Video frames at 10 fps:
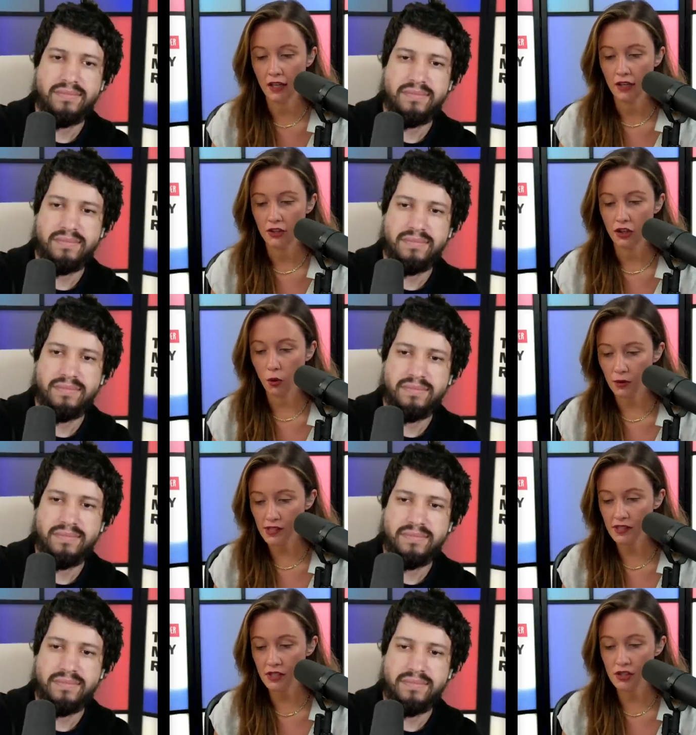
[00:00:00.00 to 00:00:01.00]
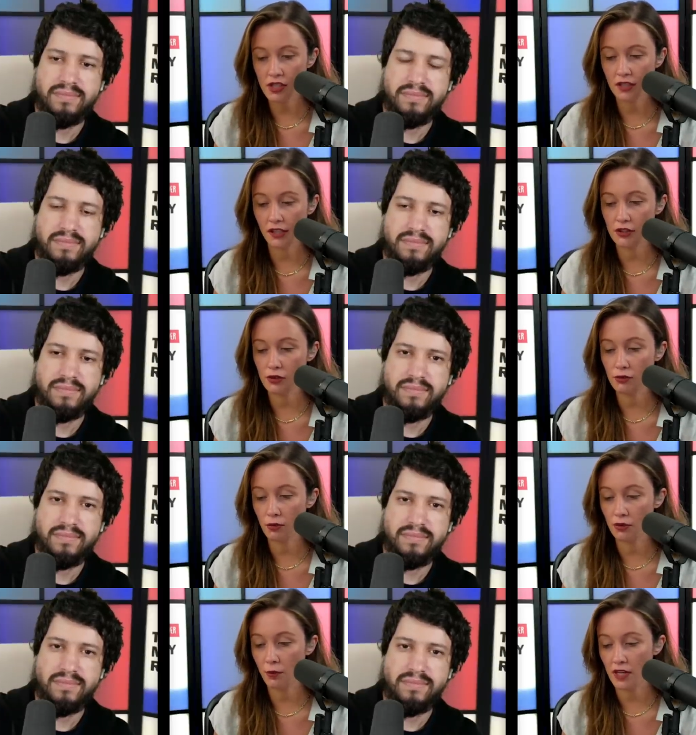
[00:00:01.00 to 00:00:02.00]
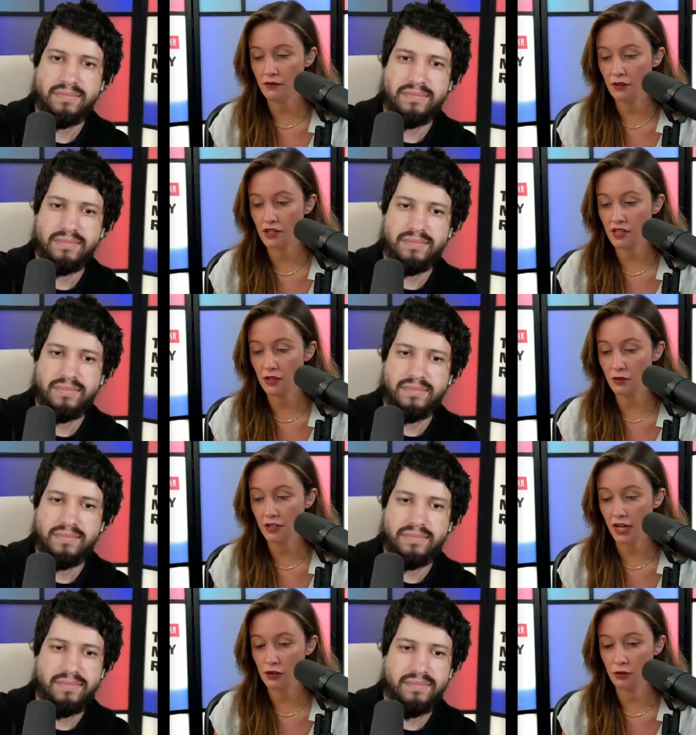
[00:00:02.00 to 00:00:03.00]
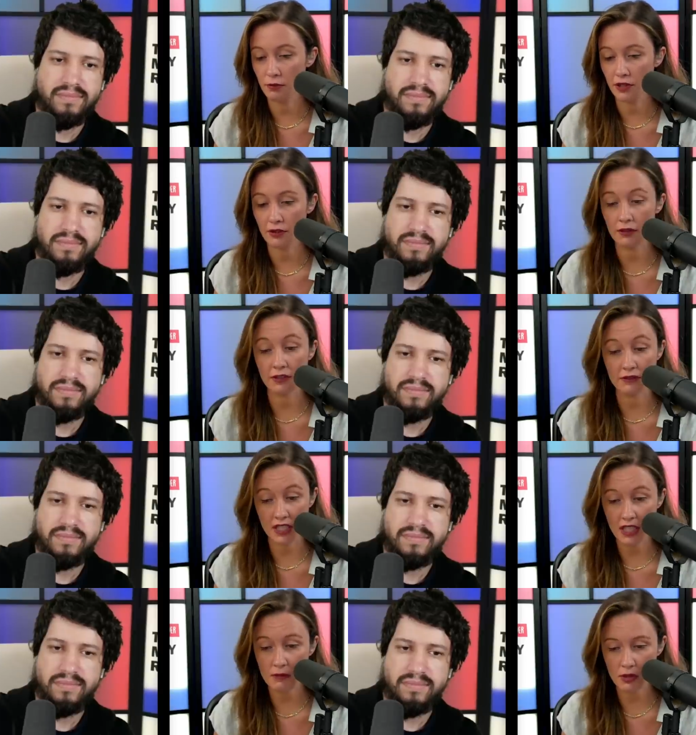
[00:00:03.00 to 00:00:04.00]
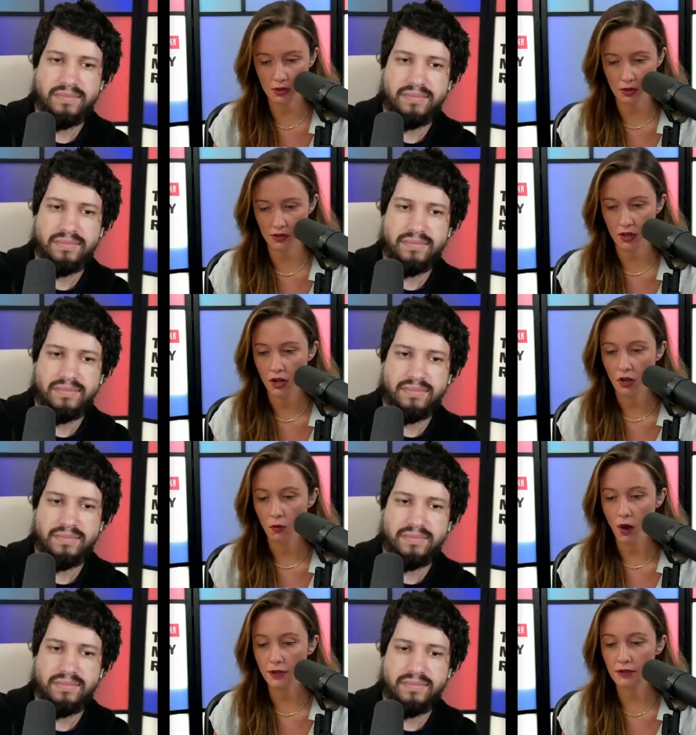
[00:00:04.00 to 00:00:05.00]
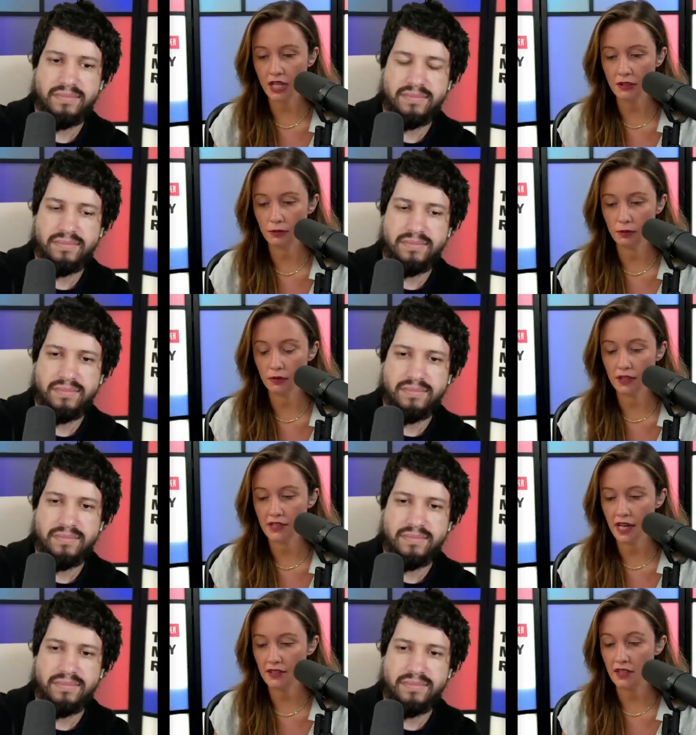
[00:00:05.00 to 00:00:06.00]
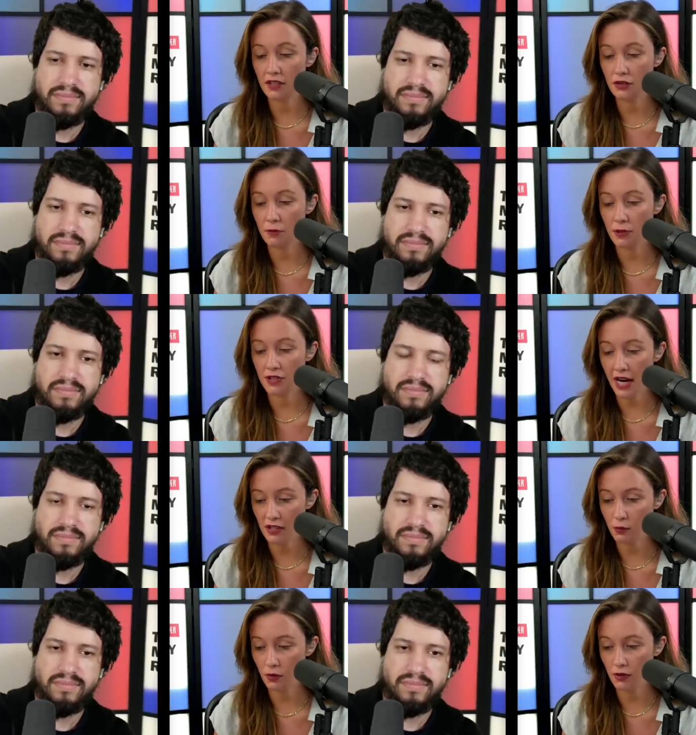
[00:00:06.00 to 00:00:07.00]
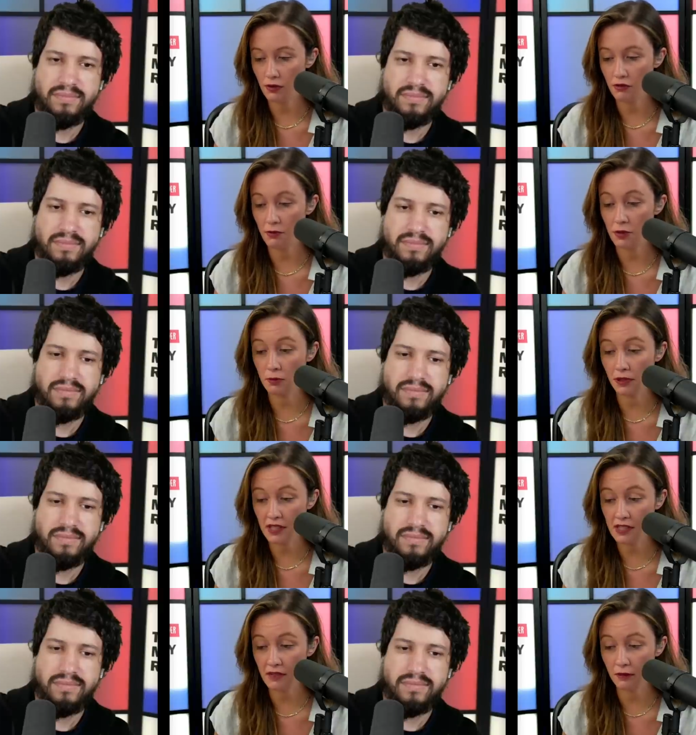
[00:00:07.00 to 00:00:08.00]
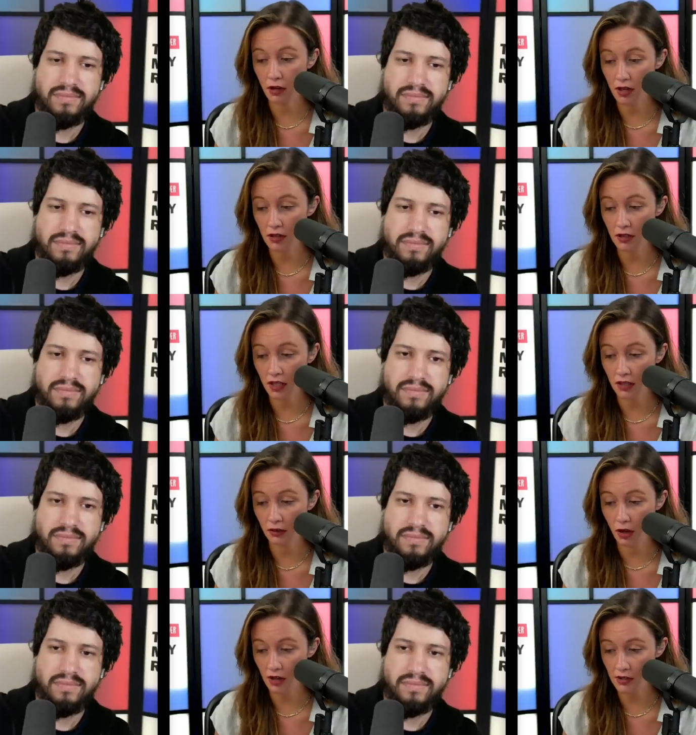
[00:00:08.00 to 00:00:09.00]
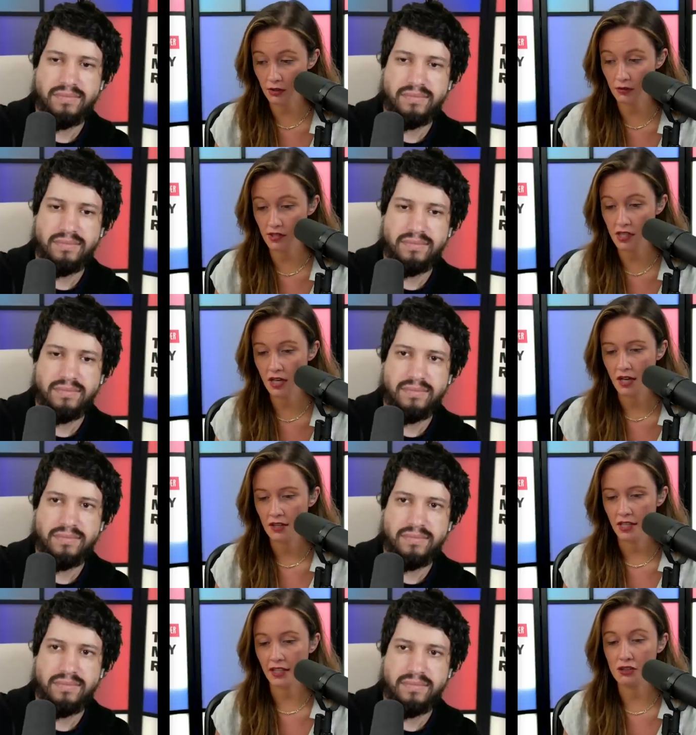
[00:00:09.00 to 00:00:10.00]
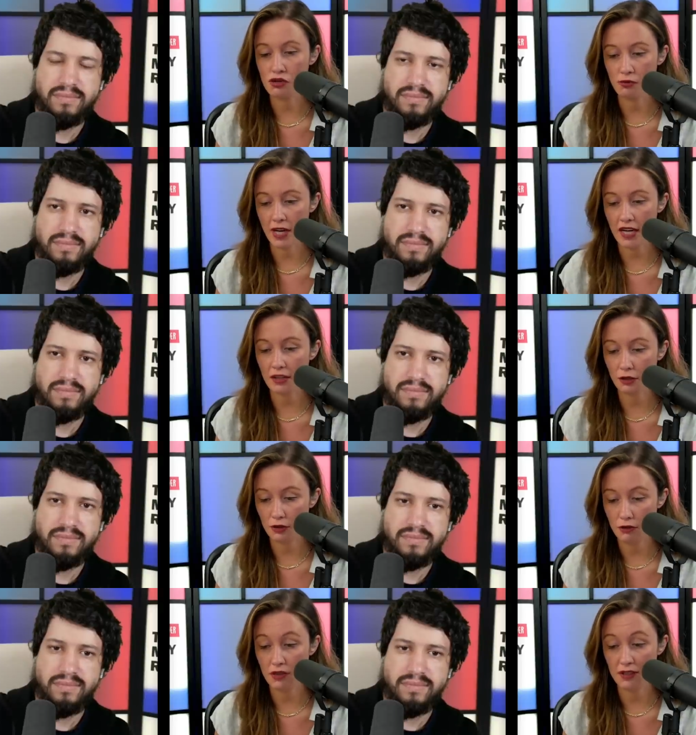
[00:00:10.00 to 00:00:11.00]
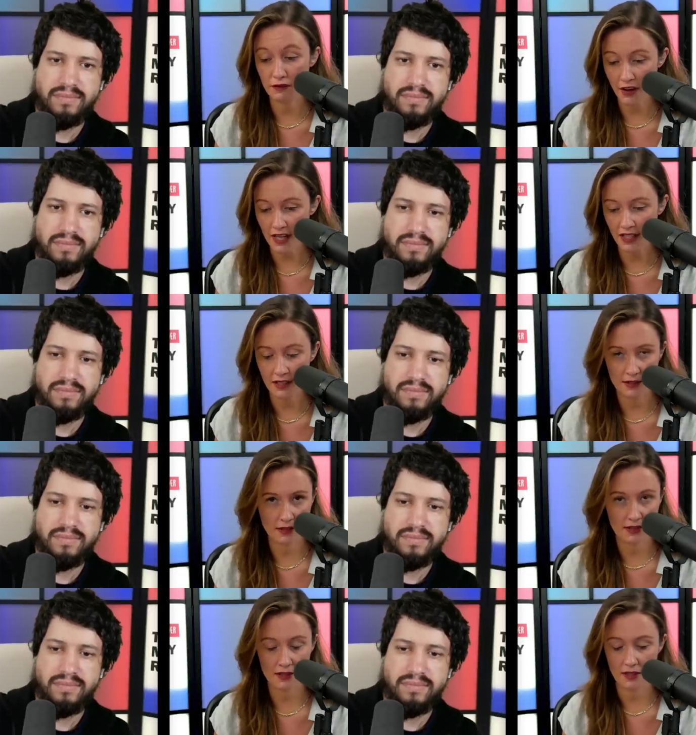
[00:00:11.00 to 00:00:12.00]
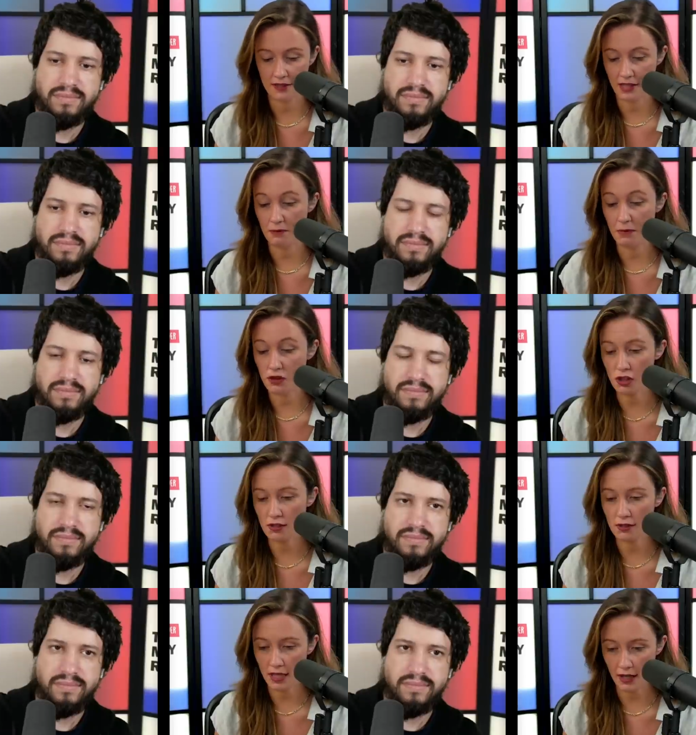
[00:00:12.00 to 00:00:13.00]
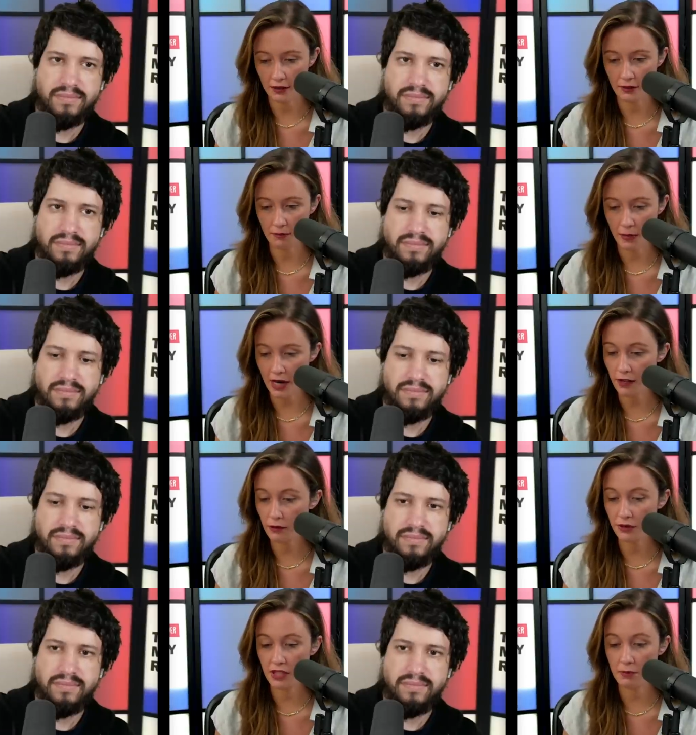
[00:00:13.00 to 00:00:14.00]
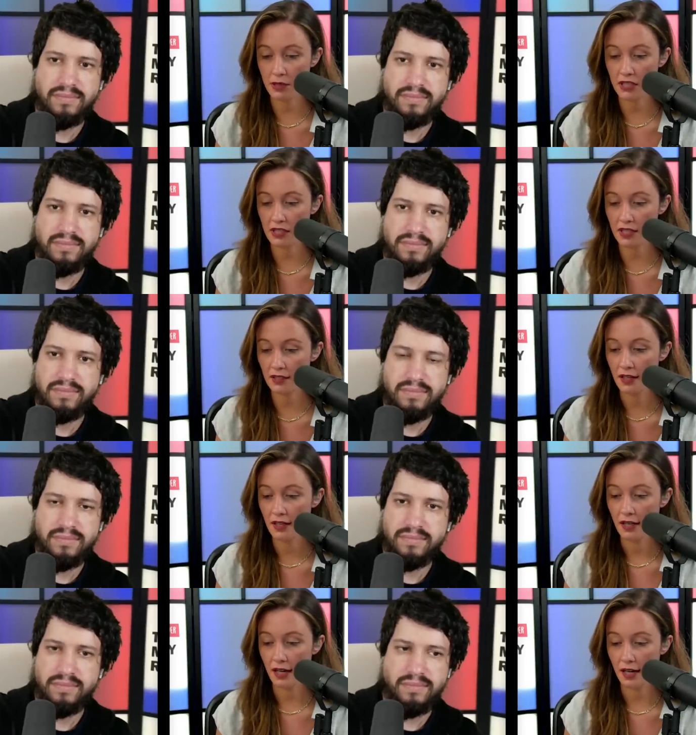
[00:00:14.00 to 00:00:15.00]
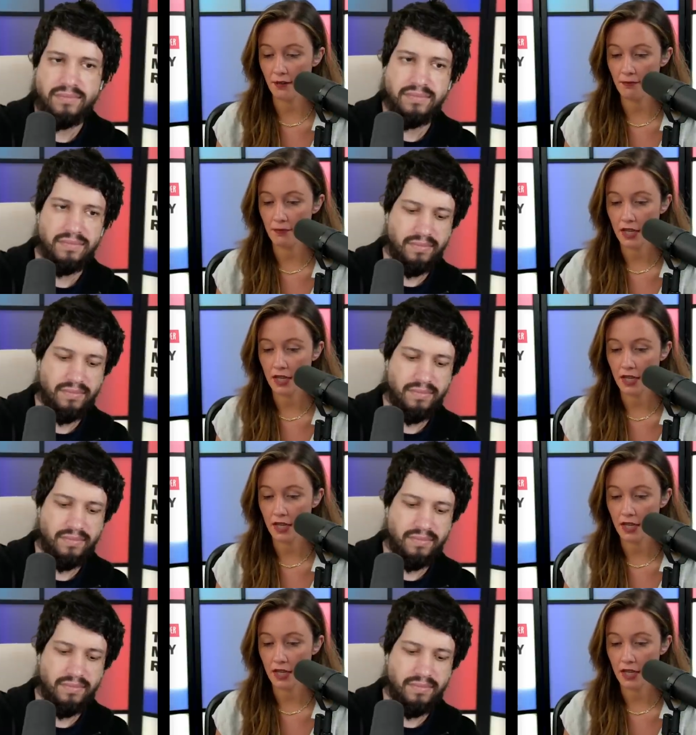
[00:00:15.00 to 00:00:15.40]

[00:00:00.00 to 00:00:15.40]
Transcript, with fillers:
Speaker 1: The court's decision in Glacier Northwest versus International Brotherhood of Teamsters watered down a rule intended to protect workers from duplicative law uh, lawsuits that can drain their union's finances. As I mentioned, yeah, Barrett wrote the opinion. Um,